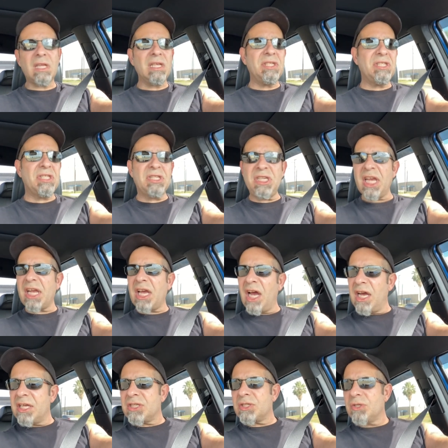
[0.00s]
stick
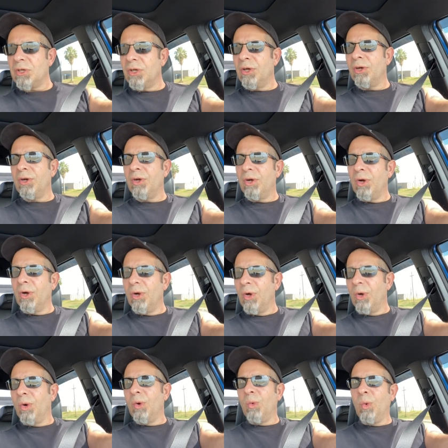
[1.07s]
us
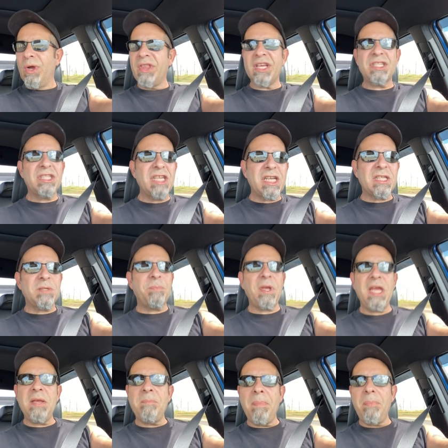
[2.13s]
with a
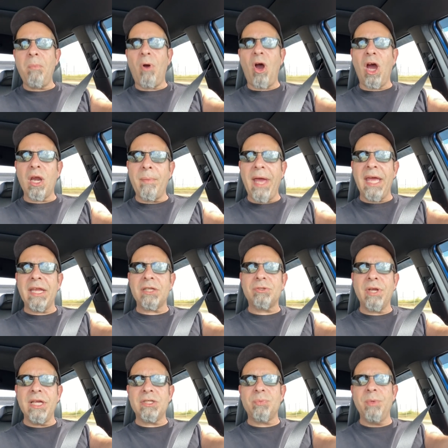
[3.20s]
six-speed automatic
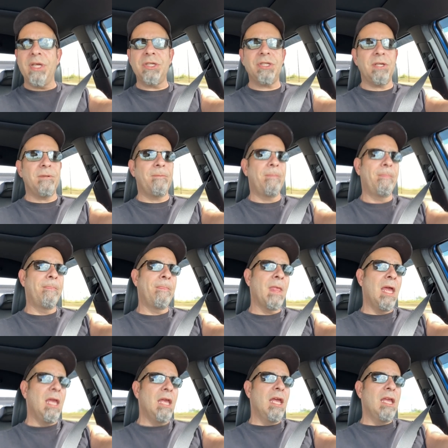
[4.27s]
transmission.
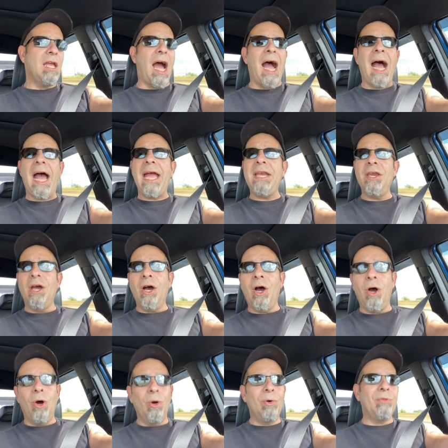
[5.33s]
I
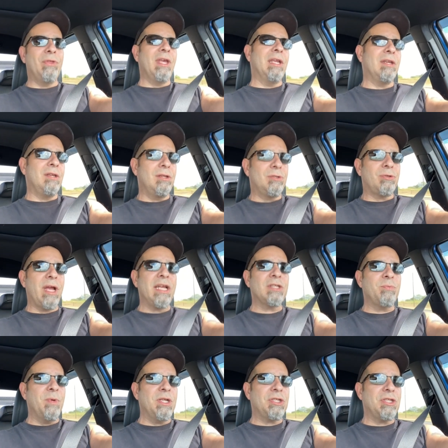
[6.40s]
know that
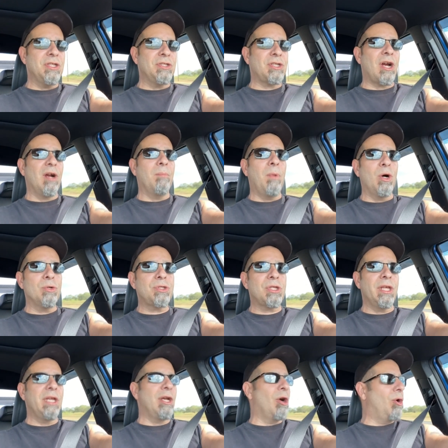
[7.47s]
transmissions are
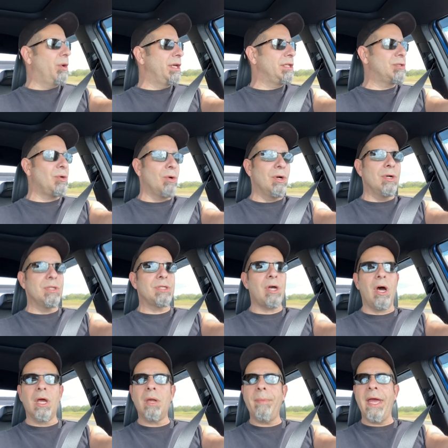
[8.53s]
mostly going towards
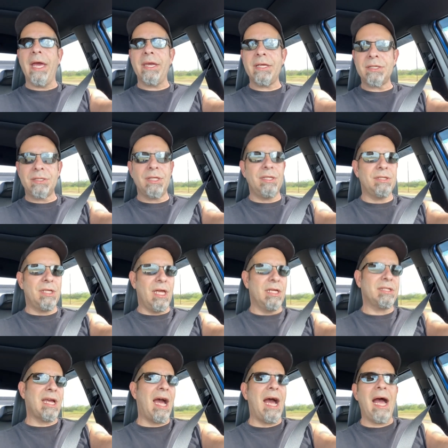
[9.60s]
automatics these
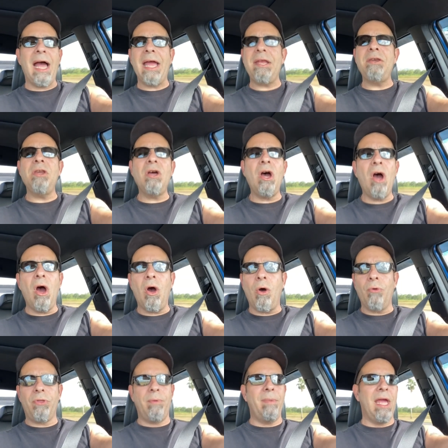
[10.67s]
days. I
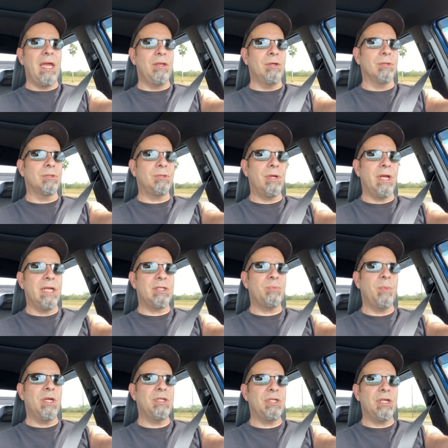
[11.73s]
know the manual
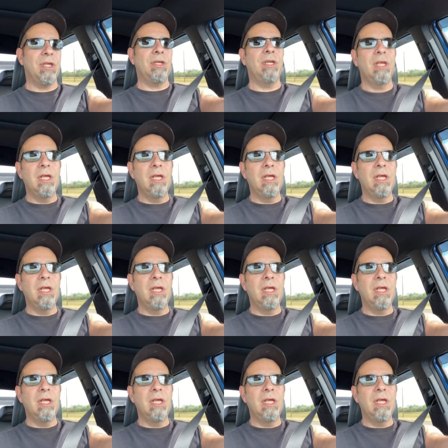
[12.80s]
transmission